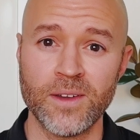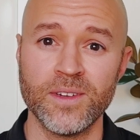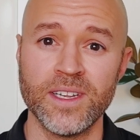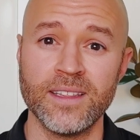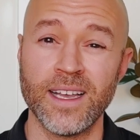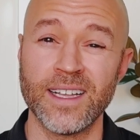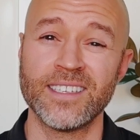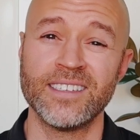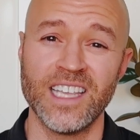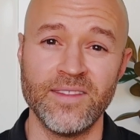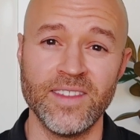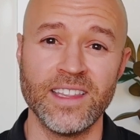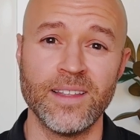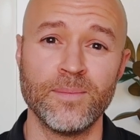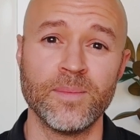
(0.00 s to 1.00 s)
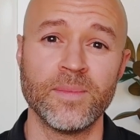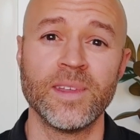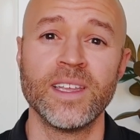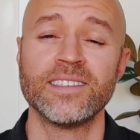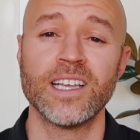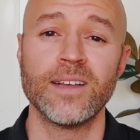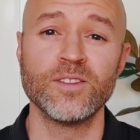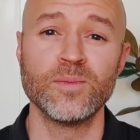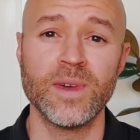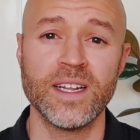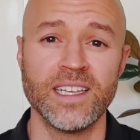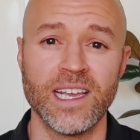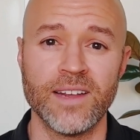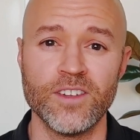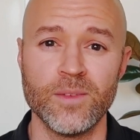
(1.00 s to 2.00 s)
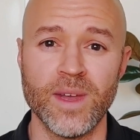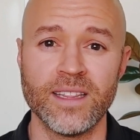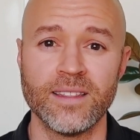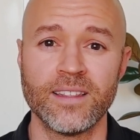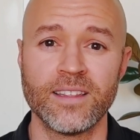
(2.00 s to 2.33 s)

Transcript: equity, thus saving themselves money every month.